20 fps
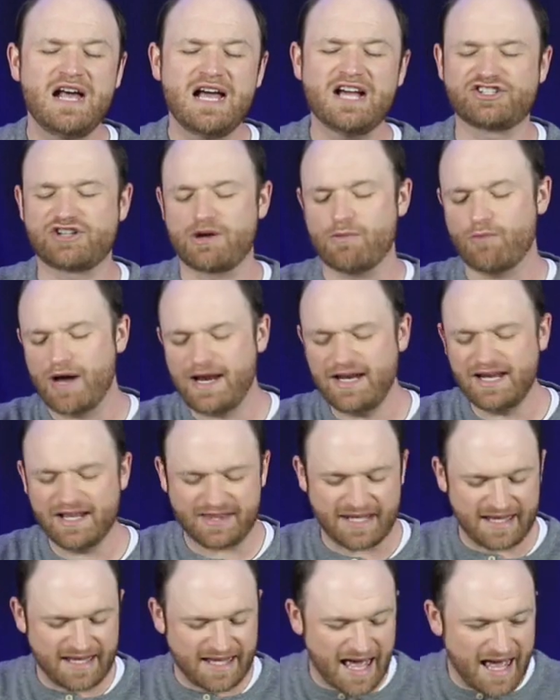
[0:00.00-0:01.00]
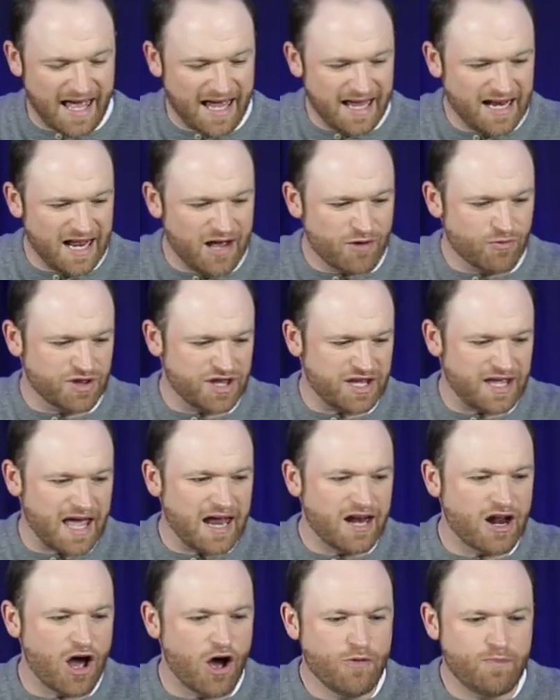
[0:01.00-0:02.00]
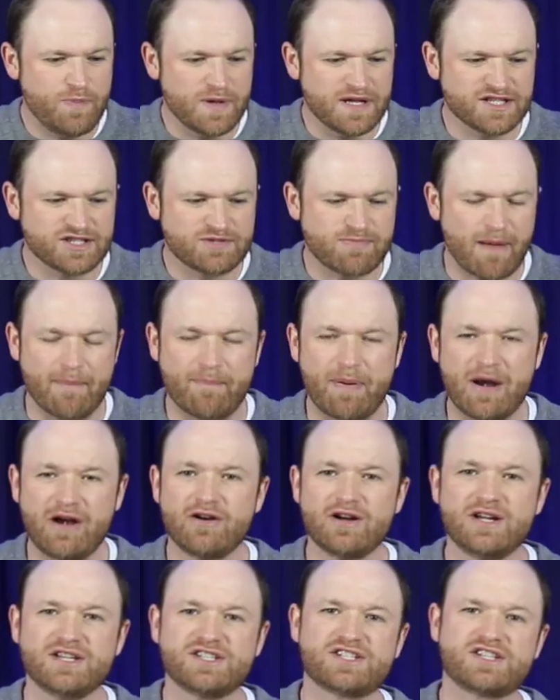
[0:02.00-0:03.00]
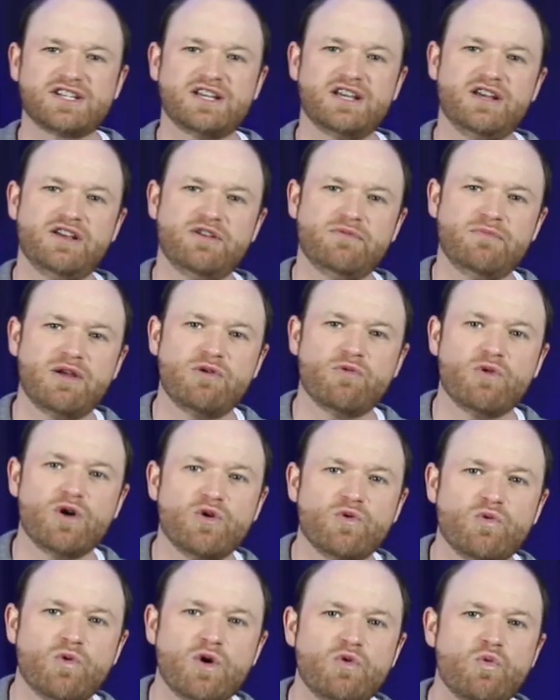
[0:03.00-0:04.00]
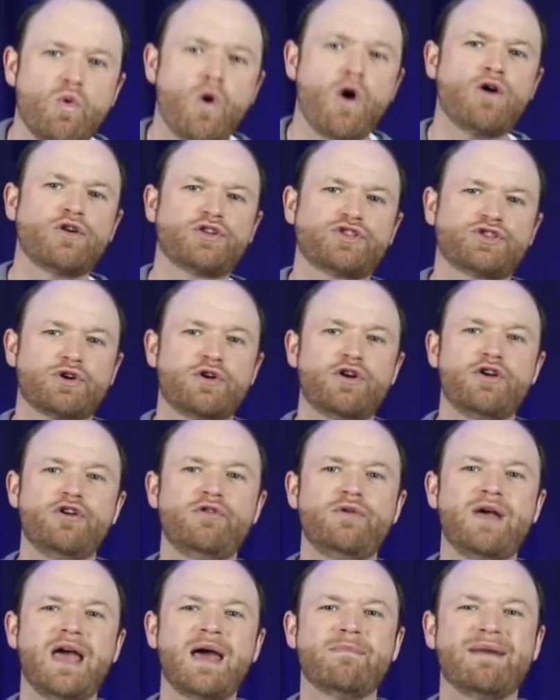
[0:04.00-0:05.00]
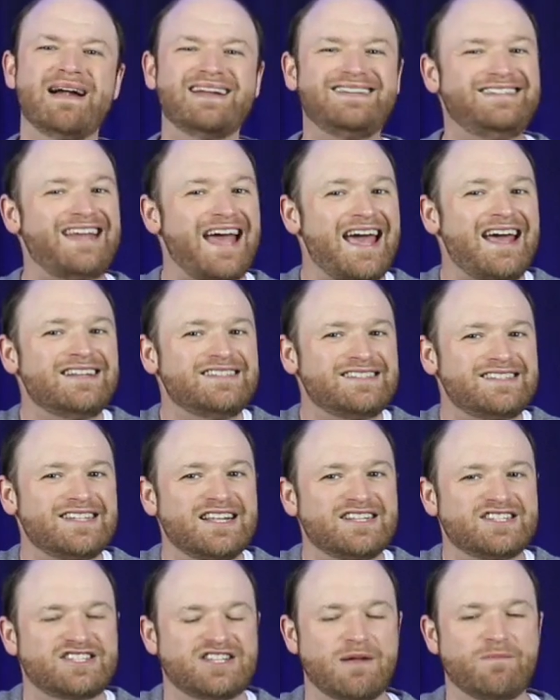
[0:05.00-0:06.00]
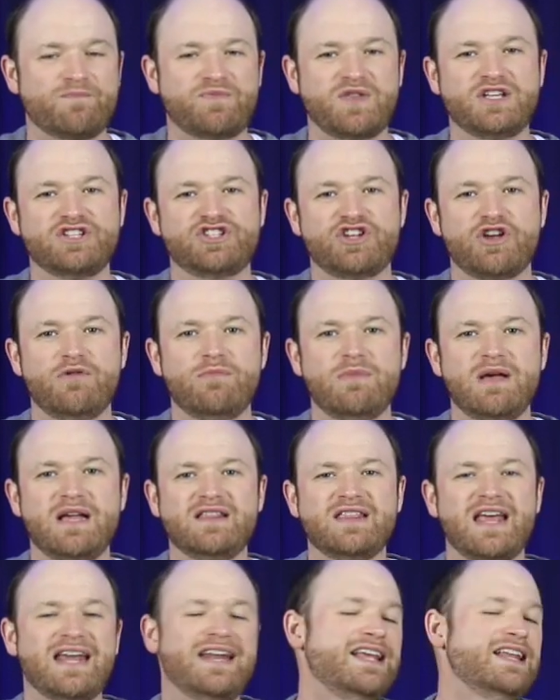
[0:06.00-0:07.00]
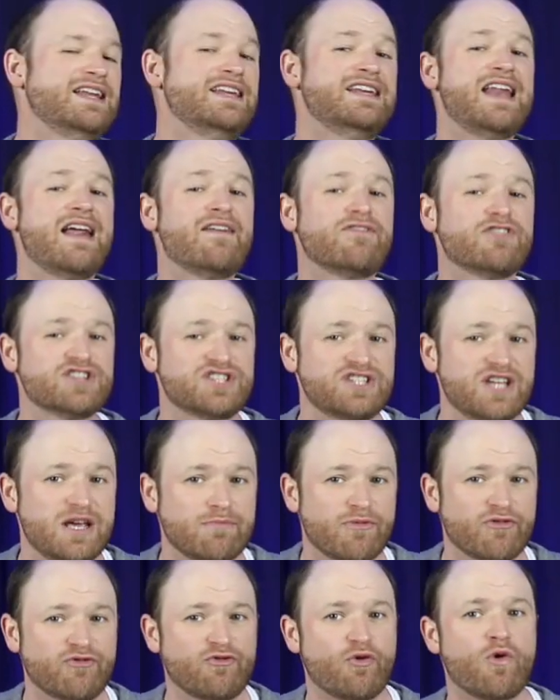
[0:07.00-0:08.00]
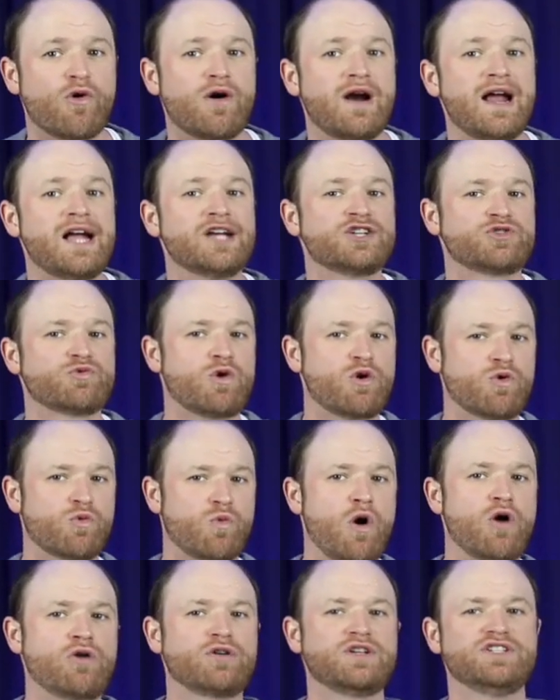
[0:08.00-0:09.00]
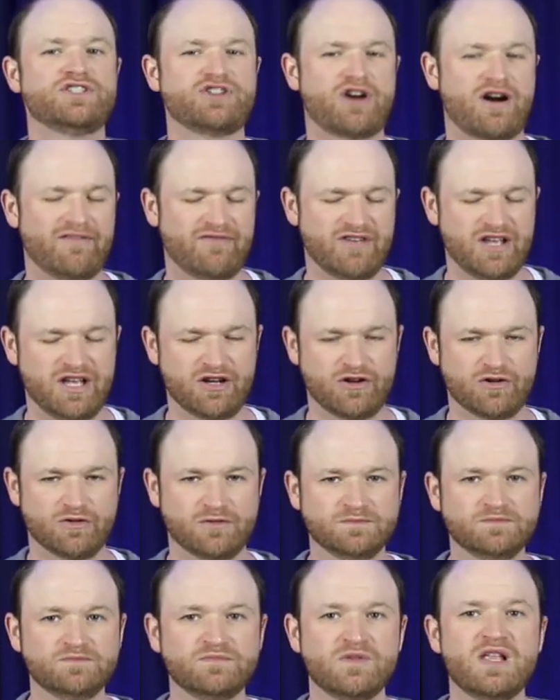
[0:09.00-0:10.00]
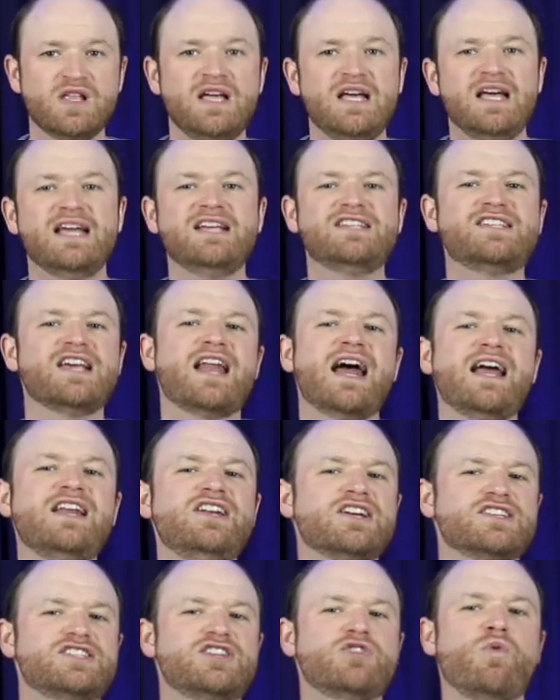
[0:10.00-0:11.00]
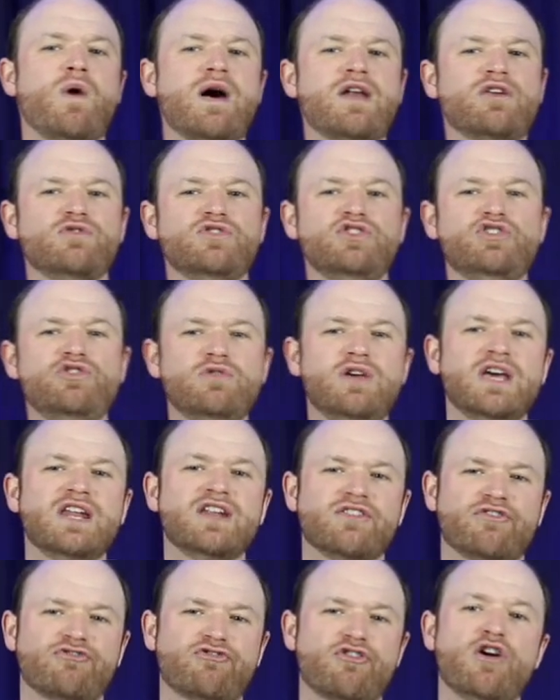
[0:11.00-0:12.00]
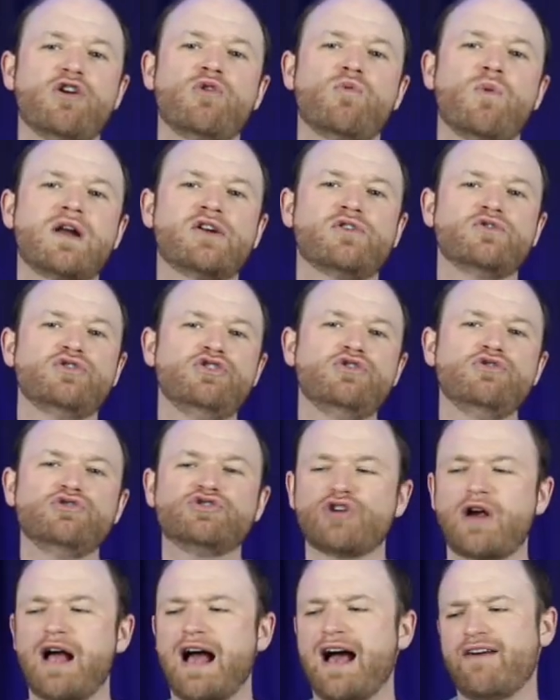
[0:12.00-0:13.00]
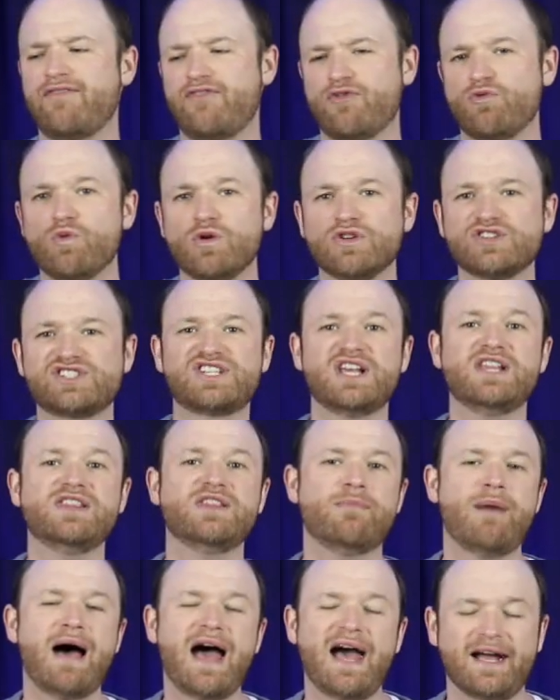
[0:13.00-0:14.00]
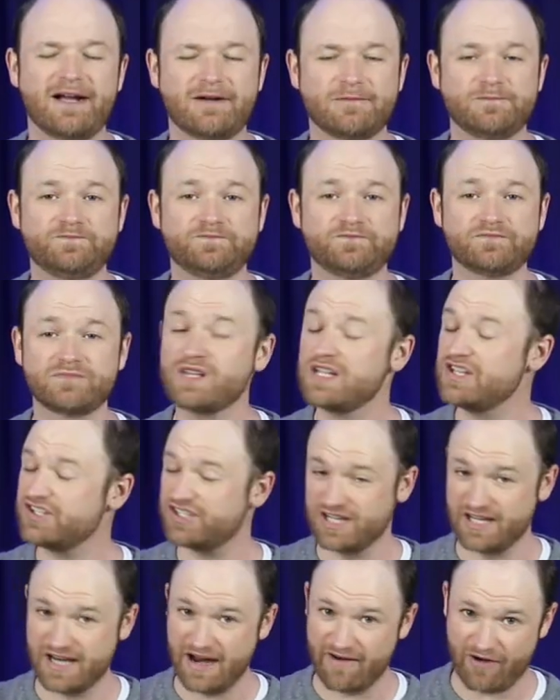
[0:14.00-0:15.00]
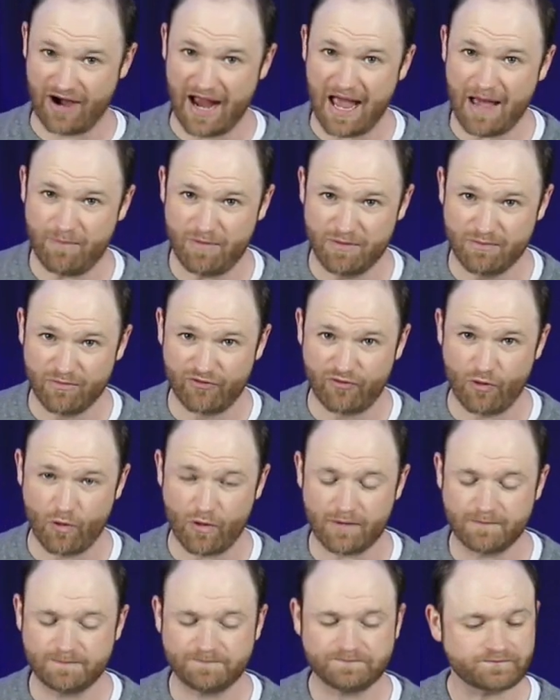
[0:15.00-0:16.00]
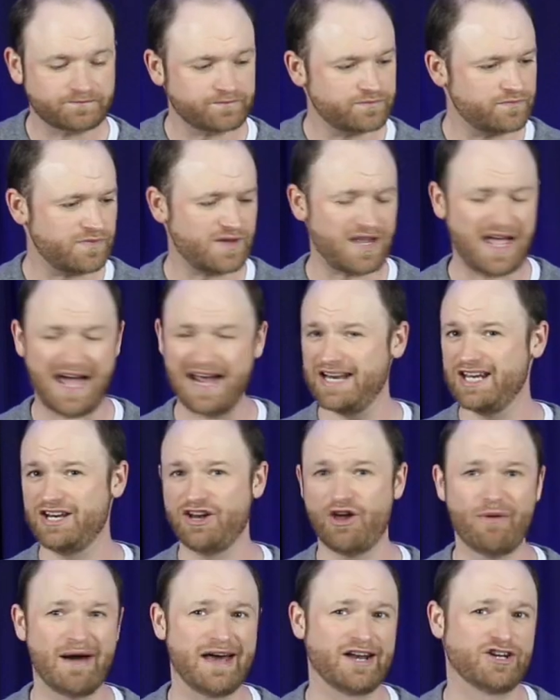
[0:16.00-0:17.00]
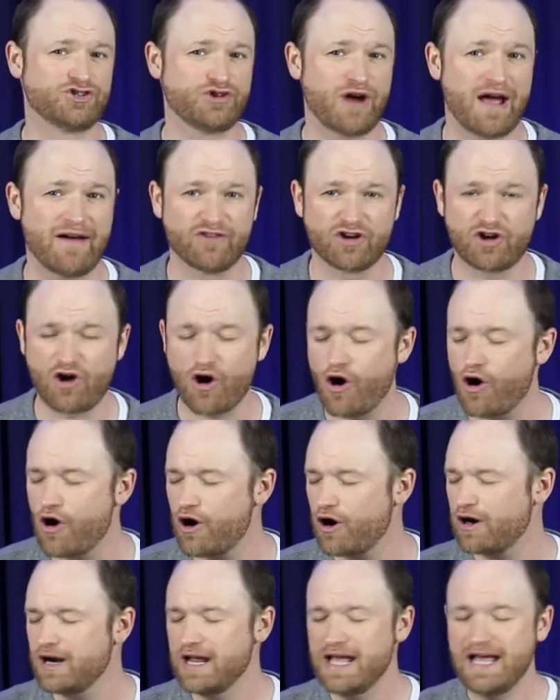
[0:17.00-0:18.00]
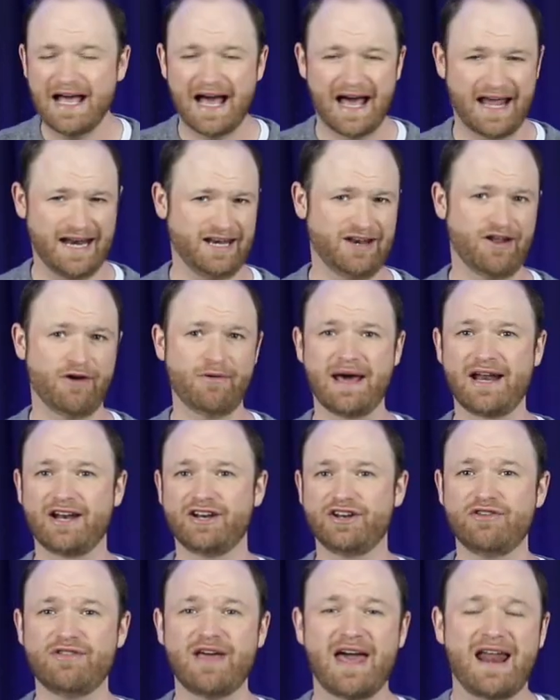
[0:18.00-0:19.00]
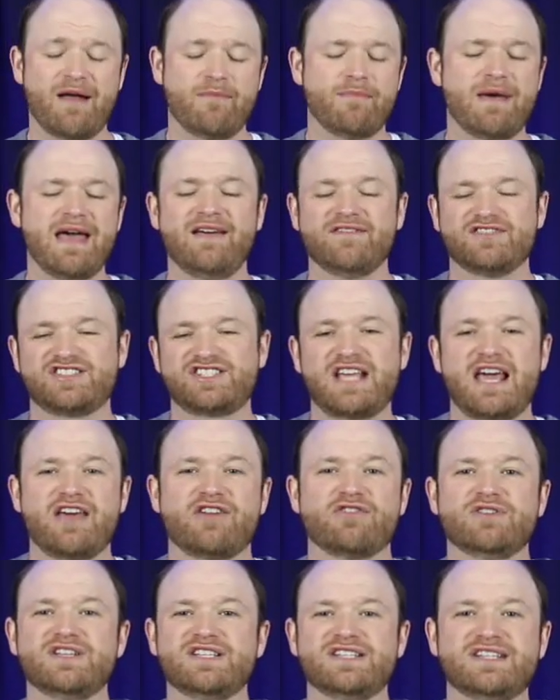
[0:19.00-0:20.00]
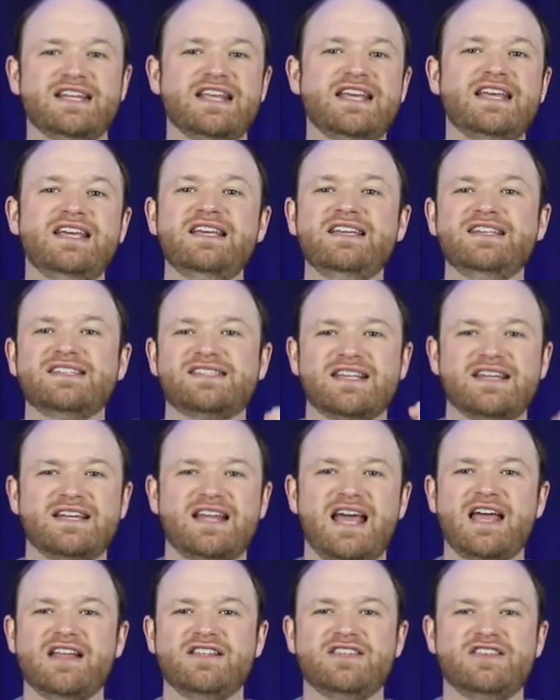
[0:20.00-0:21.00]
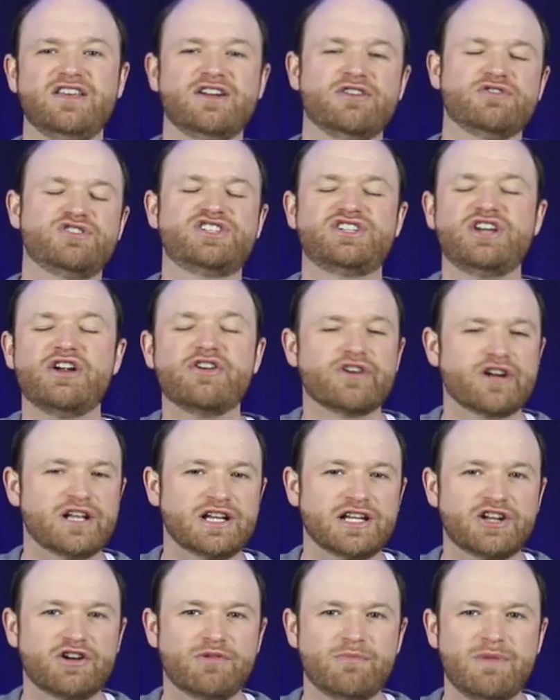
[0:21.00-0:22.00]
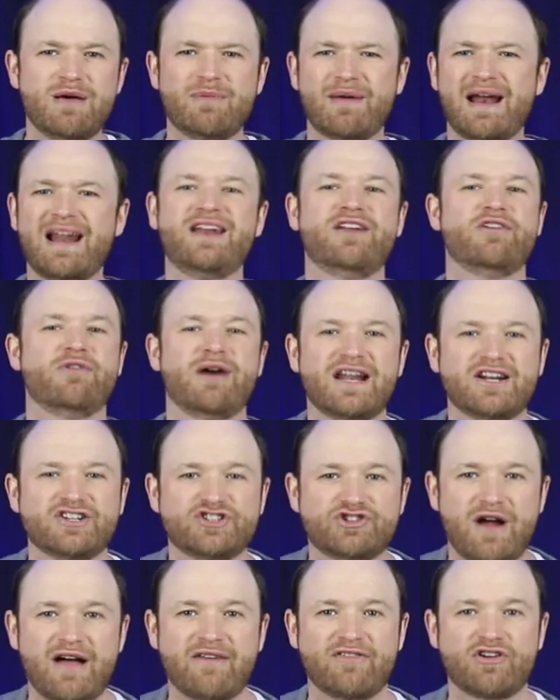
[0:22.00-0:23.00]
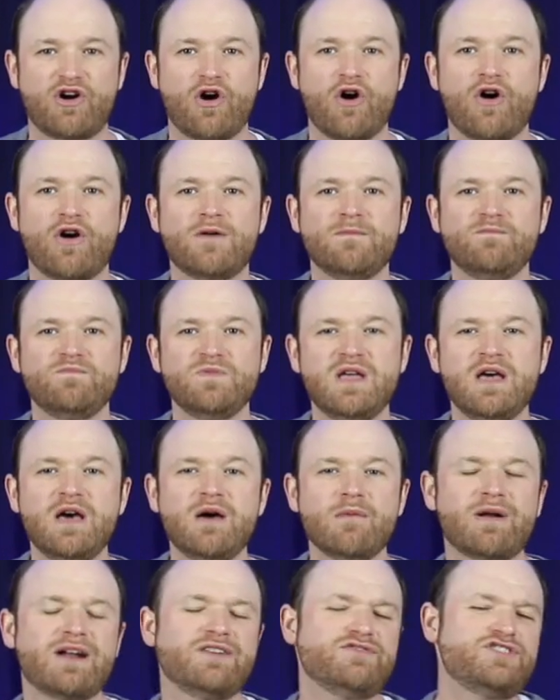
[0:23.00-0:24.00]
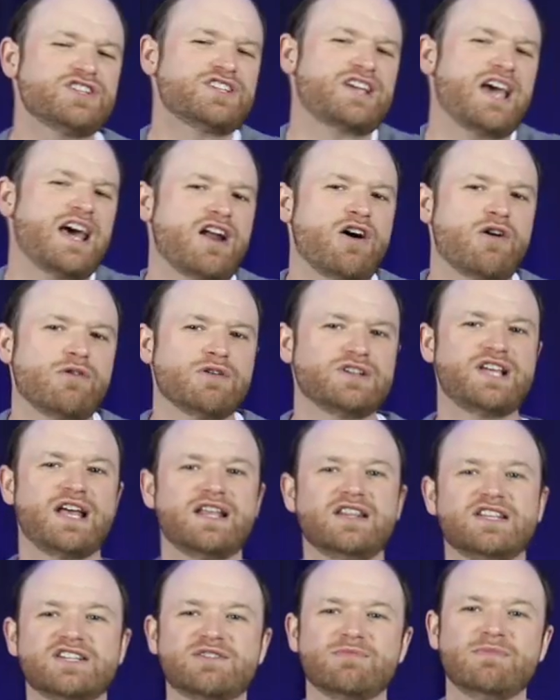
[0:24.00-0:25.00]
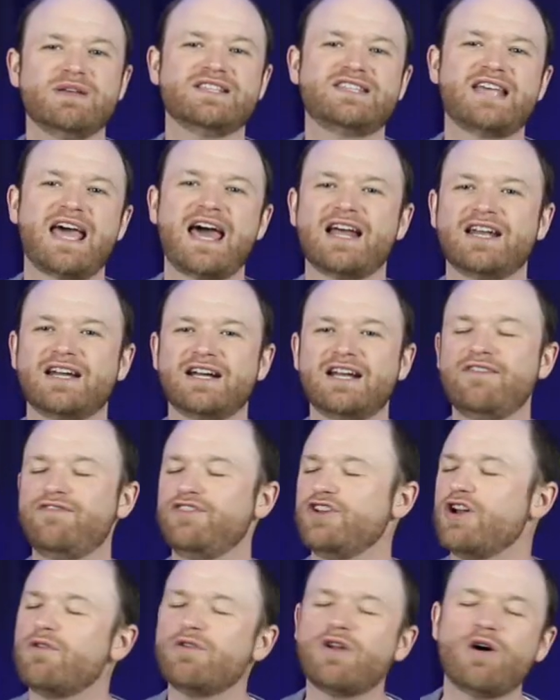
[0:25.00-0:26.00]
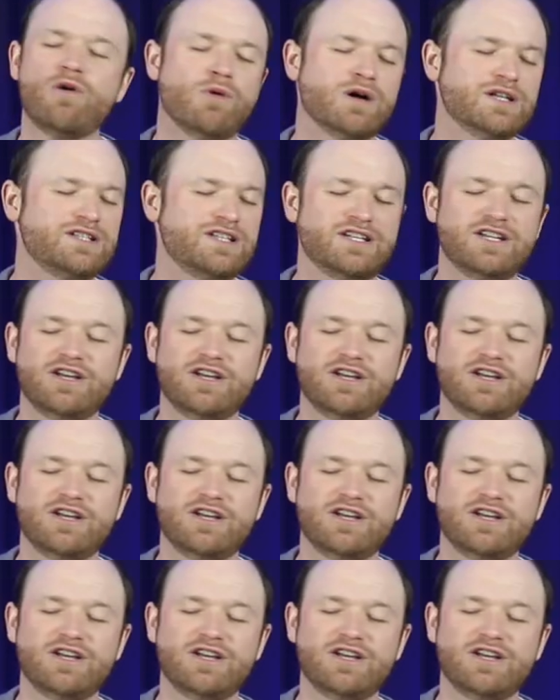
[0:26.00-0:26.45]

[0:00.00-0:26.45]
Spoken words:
And so I'm waiting at the gate, and when the gate opens, my parents and me, we walk through, and my dad said something to me that he had never said before as we were walking to our vehicle. He said, "Hey, Dusty, why don't you get in the front, why don't you drive, and we'll sit in the back?" And this had never happened before. I didn't know how to drive a car. I didn't know how to do that. I may have sat on his knees and you know, steered a little bit, but I didn't know how to drive a car. But I just kind of always had this mentality, if you don't know what to